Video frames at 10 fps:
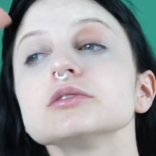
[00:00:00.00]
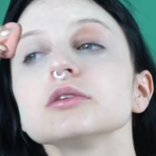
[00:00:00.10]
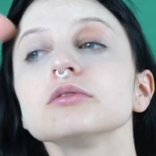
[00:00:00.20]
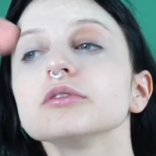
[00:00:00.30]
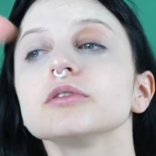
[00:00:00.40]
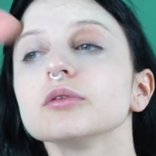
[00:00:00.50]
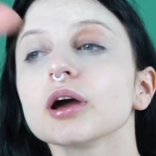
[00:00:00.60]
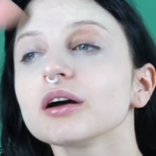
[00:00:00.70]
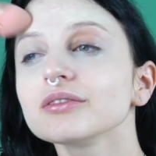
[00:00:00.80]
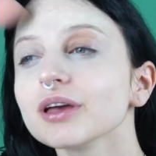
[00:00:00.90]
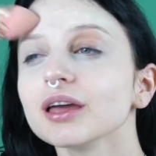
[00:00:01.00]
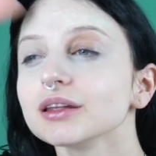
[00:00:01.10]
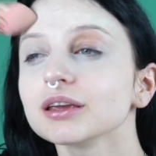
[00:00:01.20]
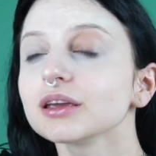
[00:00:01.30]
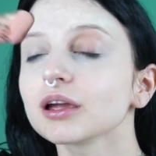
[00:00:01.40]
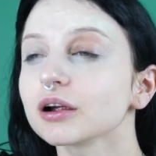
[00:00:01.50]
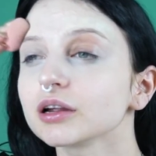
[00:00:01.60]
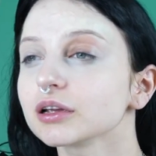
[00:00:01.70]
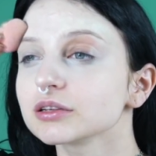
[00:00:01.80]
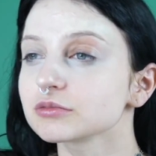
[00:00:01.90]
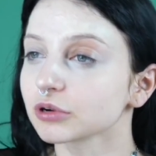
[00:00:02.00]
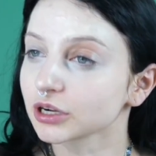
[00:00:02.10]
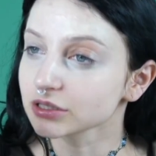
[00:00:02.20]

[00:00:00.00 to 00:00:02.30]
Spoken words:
Also, if you have any areas where